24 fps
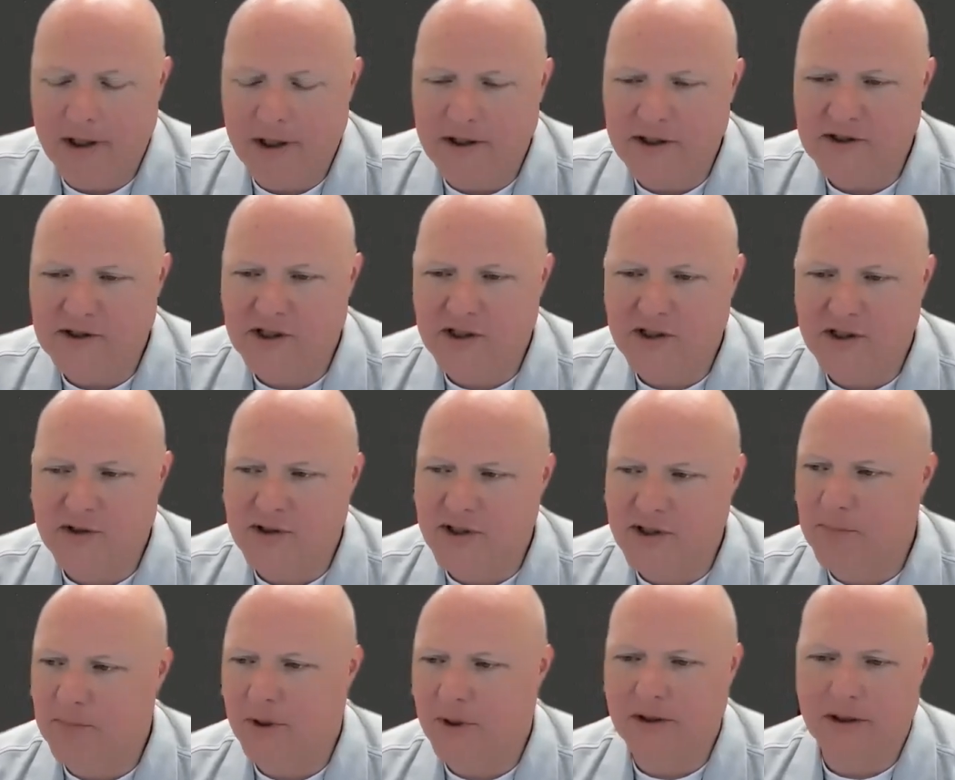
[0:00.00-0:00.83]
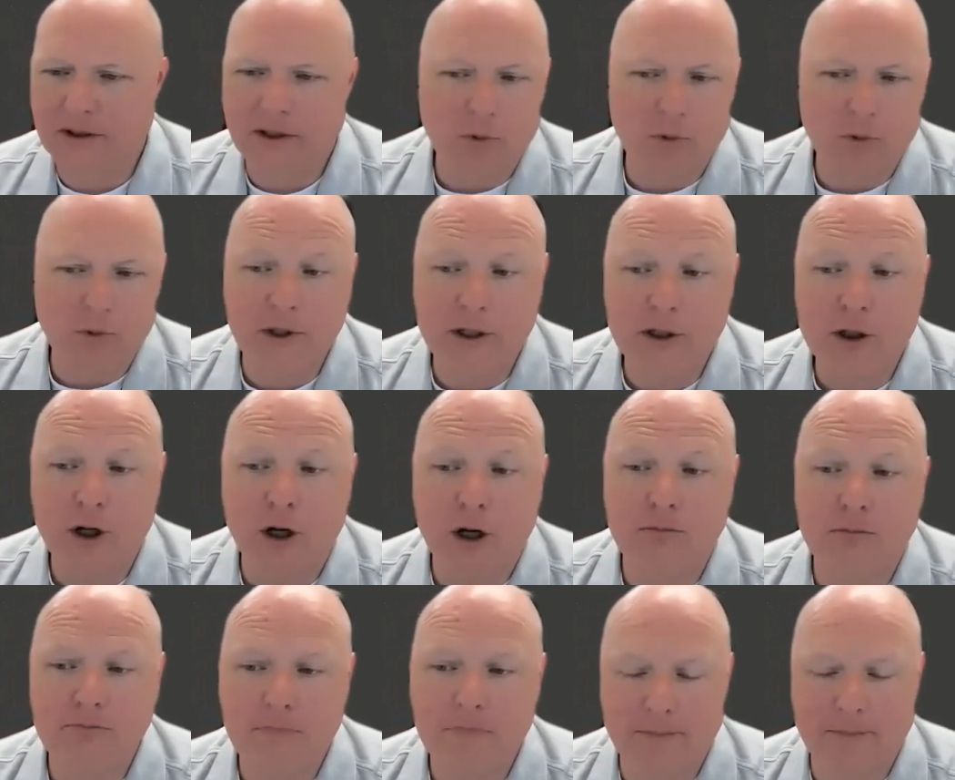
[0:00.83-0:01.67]
And this is typically what we
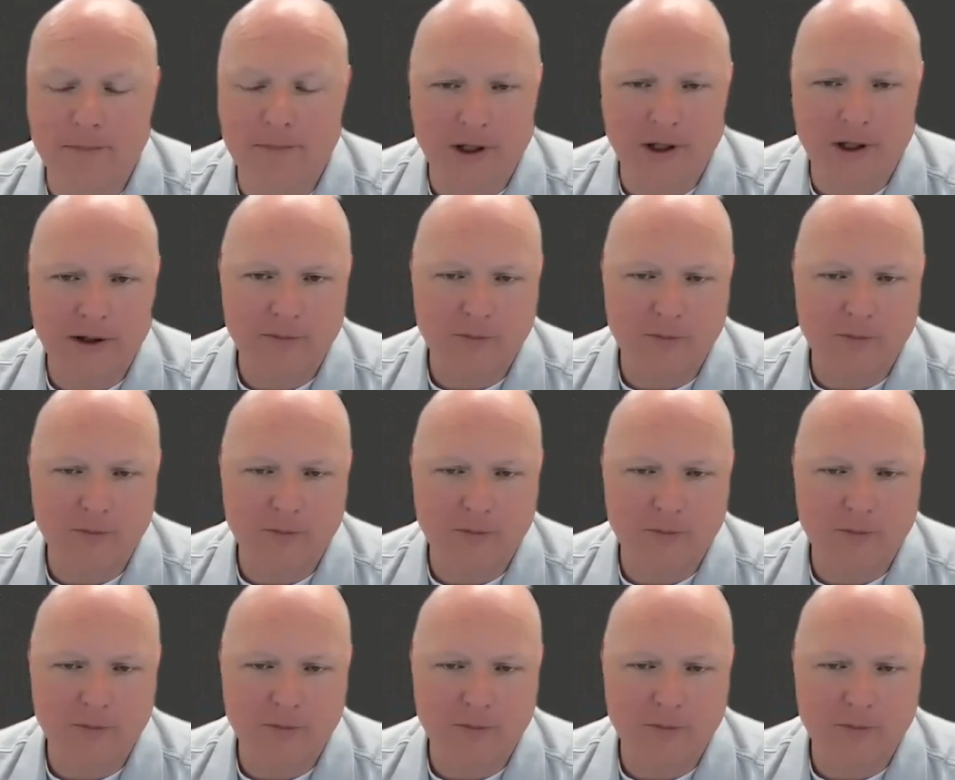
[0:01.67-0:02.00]
call memory.